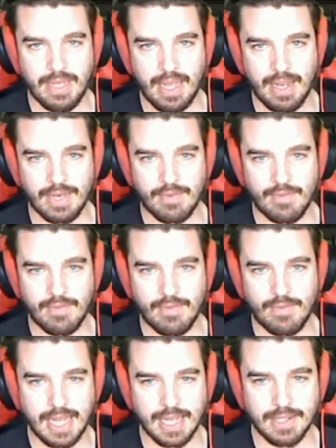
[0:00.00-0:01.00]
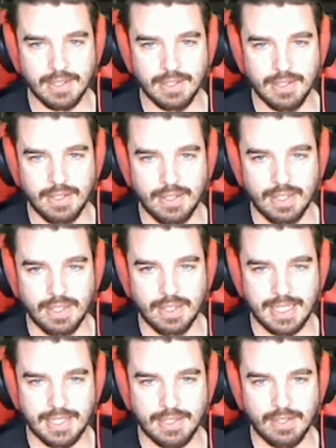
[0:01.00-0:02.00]
get Cecil?
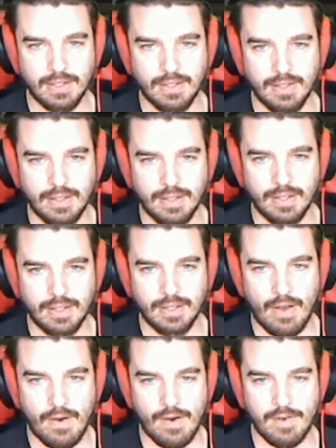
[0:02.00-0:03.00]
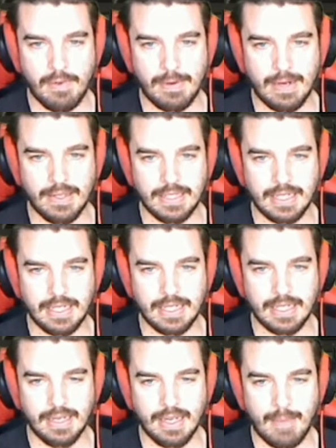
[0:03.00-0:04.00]
Cecil. However you pronounce it.
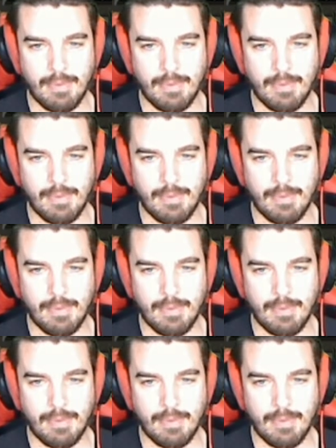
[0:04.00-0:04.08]
I